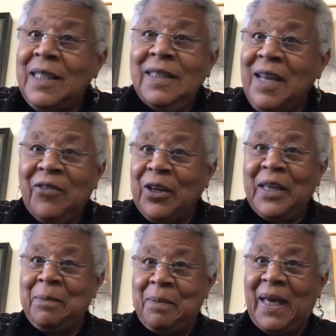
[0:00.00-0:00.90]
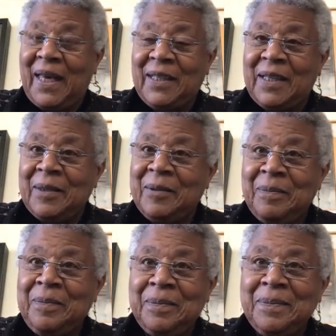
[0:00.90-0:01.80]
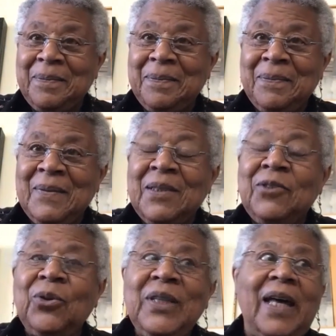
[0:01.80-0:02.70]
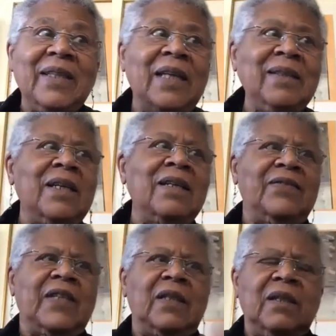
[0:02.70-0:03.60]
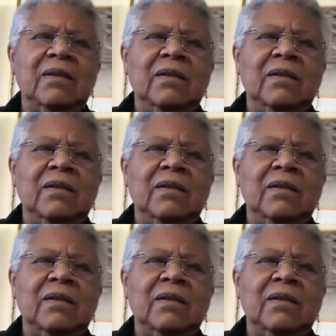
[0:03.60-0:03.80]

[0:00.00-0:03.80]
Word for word: It never came back. So yeah, that's kind of a.